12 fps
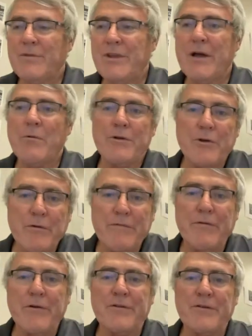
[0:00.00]
yeah, what you're
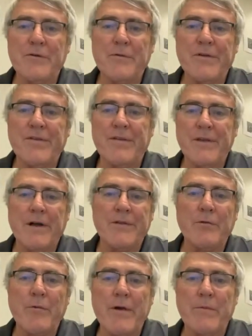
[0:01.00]
referring to is the
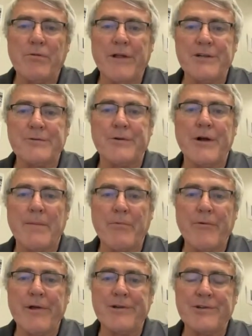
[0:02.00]
underway replenishment
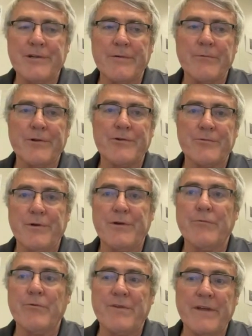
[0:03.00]
operation, which we
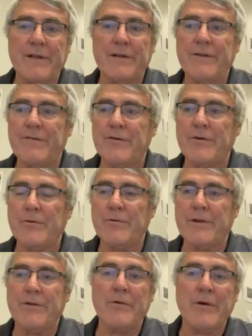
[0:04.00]
routinely do.
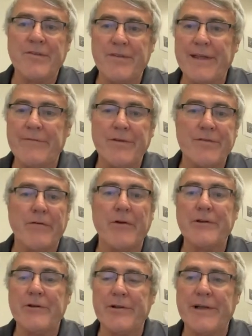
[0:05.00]
The U.S. Navy is
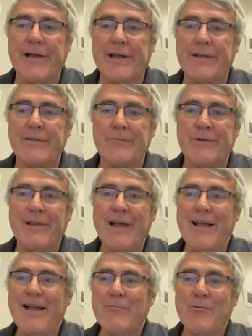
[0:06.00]
very good at it. We,
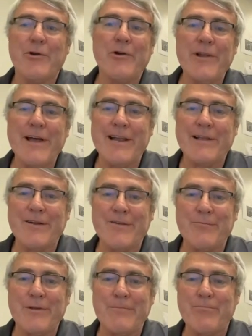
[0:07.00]
we're good at it
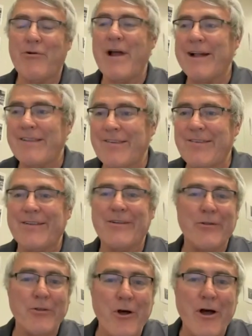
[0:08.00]
because we practice it a
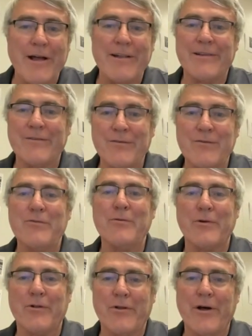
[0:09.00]
lot and do
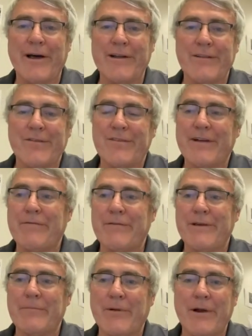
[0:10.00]
it a lot. It is
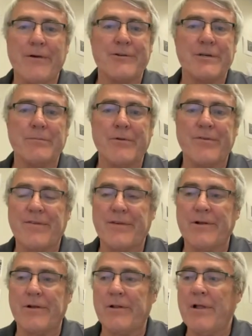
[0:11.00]
definitely a perishable
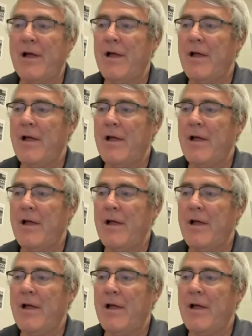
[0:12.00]
skill.